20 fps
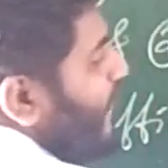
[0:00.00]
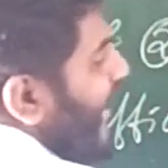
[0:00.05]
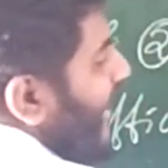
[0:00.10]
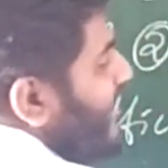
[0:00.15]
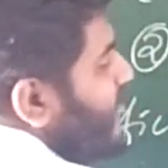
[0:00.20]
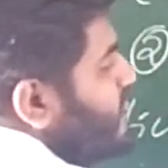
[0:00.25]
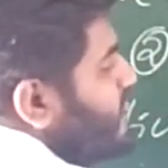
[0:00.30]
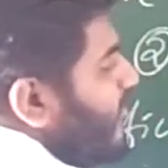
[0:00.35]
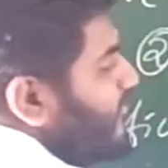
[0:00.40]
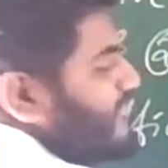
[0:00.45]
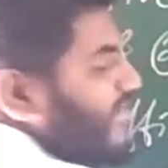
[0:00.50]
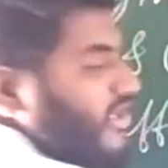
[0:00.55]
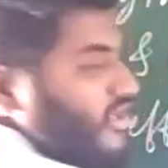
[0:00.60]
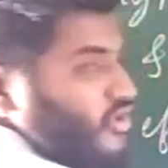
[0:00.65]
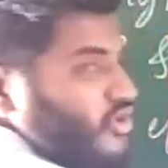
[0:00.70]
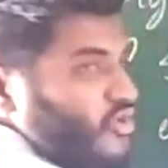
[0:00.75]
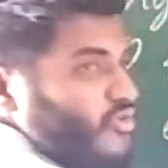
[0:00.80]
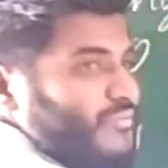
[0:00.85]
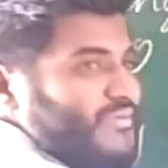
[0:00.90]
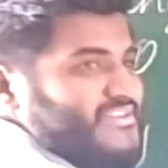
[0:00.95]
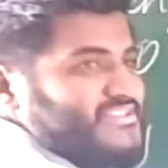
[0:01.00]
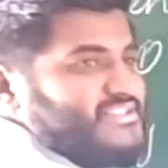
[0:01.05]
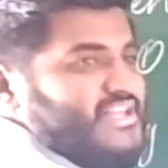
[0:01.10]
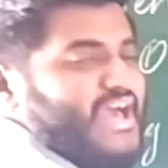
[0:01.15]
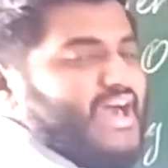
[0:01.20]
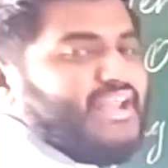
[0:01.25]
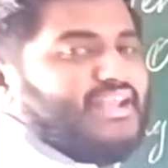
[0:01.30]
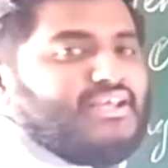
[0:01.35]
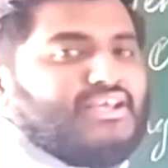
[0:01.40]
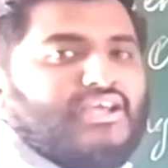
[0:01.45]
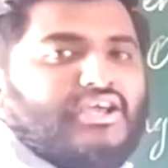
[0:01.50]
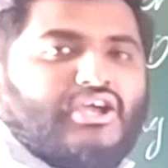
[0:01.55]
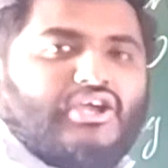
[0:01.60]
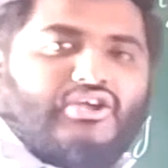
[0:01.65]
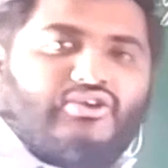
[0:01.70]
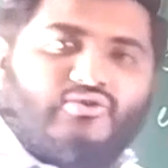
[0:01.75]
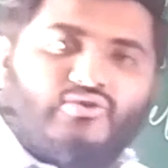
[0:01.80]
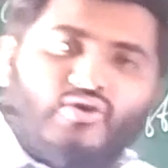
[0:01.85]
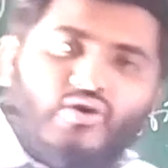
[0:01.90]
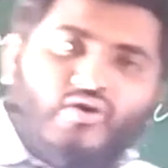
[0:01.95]
Volume of the cube is there.
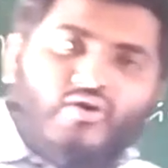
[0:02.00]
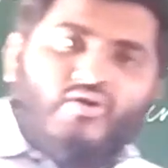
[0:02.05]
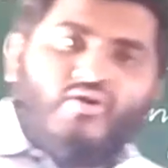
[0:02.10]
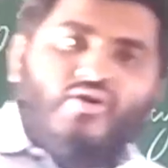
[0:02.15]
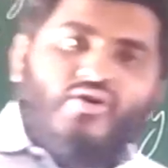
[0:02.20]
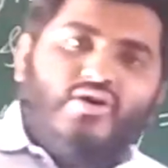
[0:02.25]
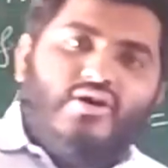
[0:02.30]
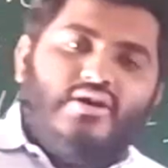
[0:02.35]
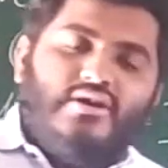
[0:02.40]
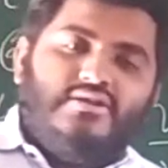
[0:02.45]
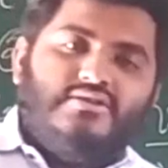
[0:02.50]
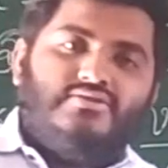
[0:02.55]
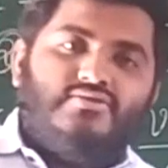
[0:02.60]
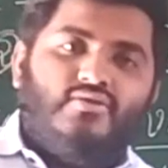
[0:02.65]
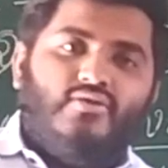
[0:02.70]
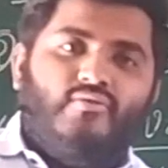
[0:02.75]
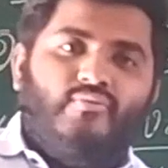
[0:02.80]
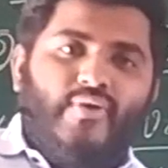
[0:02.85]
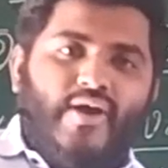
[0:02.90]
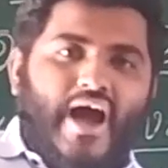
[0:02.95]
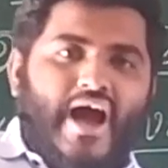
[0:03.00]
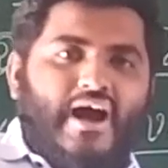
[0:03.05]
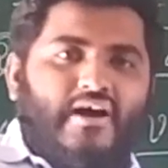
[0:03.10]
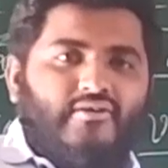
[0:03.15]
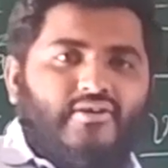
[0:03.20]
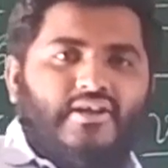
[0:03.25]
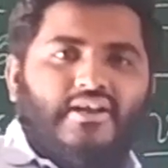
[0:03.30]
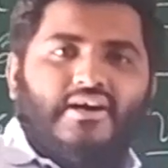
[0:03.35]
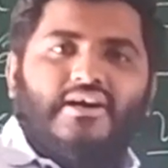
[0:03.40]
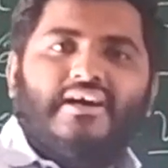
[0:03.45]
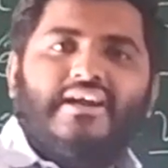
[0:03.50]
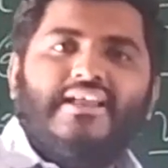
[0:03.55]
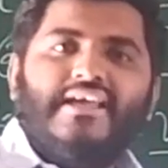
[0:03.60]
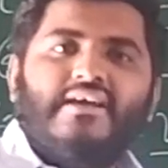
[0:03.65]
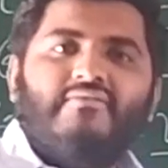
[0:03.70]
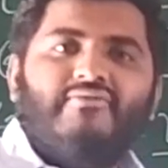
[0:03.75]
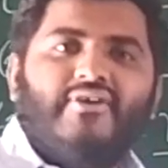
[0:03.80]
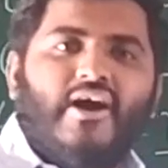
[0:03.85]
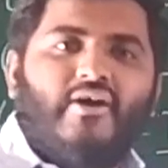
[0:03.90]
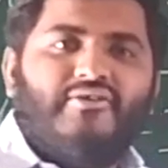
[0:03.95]
You know, so in
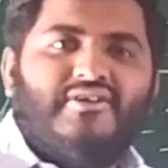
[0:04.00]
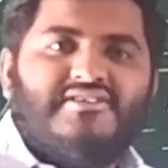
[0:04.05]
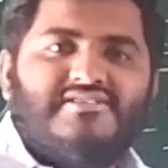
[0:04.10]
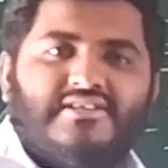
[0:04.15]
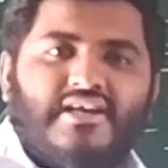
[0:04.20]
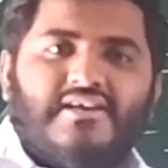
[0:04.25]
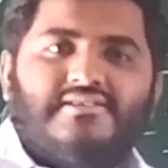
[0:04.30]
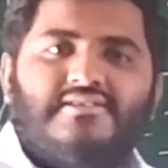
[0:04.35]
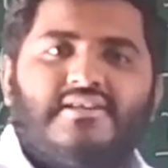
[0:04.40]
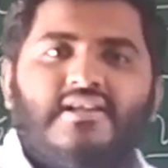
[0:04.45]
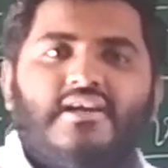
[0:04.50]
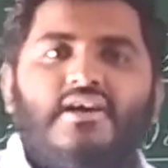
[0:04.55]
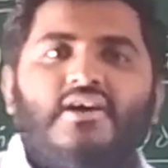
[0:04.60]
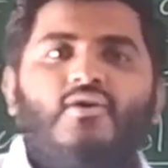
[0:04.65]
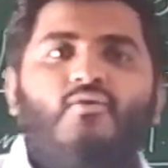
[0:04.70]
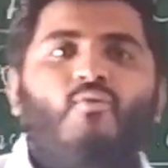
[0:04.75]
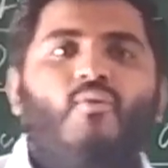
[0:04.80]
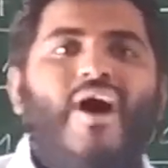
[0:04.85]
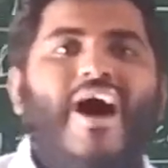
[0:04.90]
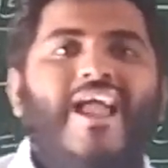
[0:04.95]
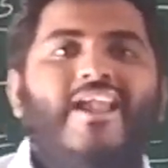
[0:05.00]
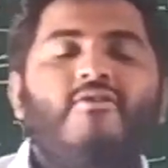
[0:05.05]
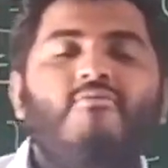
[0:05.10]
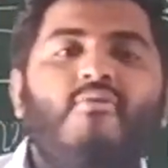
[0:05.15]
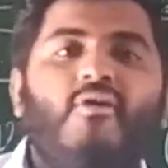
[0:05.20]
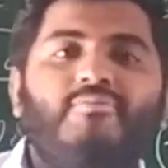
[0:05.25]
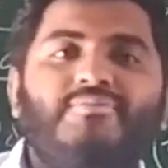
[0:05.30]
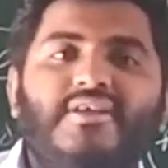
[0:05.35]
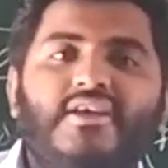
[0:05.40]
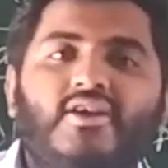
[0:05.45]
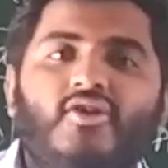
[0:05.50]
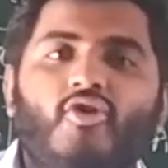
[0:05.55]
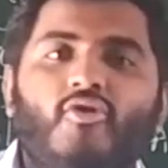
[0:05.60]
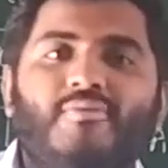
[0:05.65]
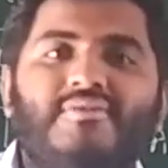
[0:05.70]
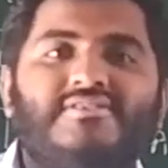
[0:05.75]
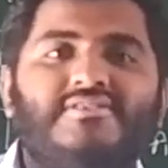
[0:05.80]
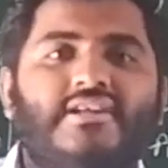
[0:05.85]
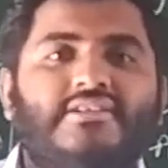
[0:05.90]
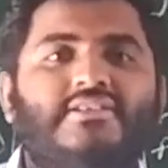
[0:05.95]
earlier we have discussed volume of the
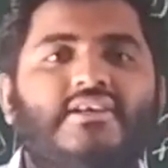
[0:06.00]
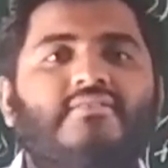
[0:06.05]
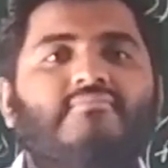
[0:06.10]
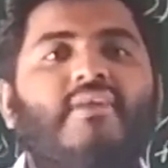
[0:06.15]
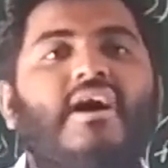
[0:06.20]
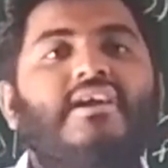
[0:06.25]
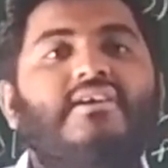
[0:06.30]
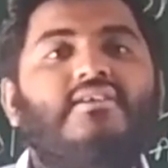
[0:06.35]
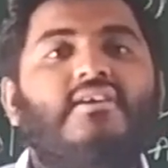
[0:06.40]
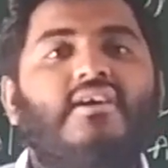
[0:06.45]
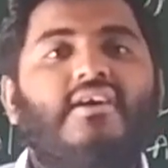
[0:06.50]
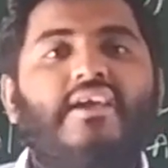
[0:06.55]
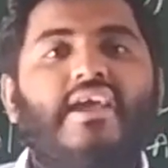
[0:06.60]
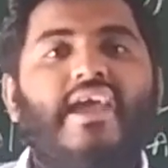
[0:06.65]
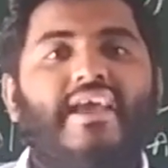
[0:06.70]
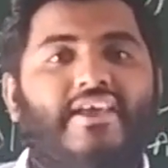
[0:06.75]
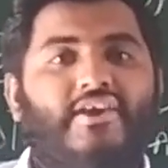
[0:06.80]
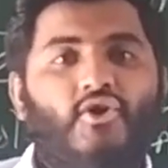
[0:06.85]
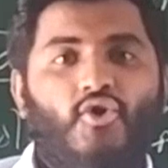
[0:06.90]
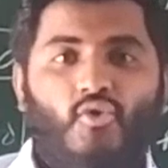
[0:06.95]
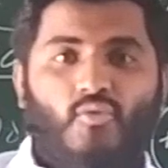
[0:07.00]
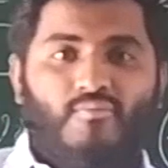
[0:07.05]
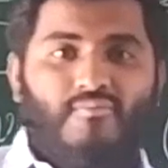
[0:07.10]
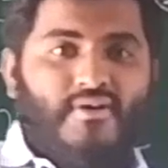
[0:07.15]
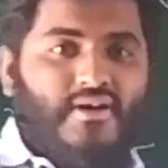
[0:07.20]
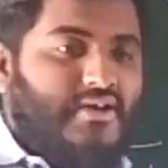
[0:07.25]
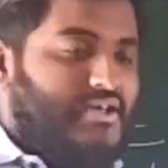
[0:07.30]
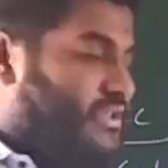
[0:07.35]
cube is nothing but A cube.